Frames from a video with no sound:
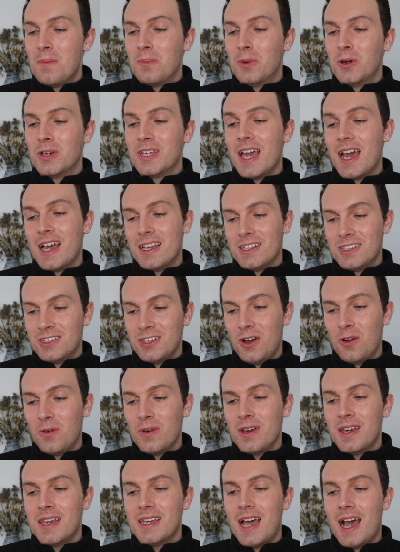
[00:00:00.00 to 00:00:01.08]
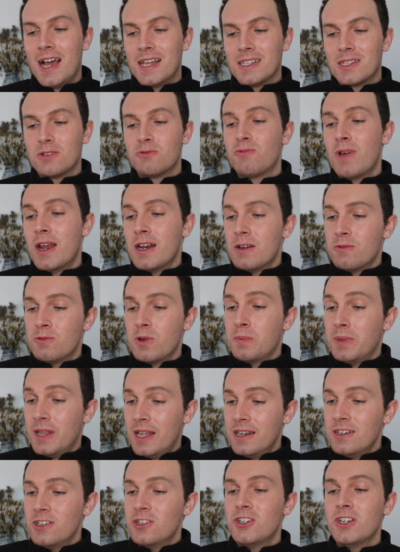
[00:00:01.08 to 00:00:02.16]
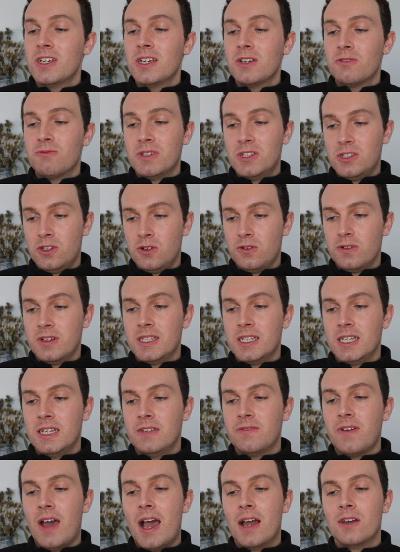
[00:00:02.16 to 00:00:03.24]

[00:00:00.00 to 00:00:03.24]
But yeah, so it has replenishing, restorative,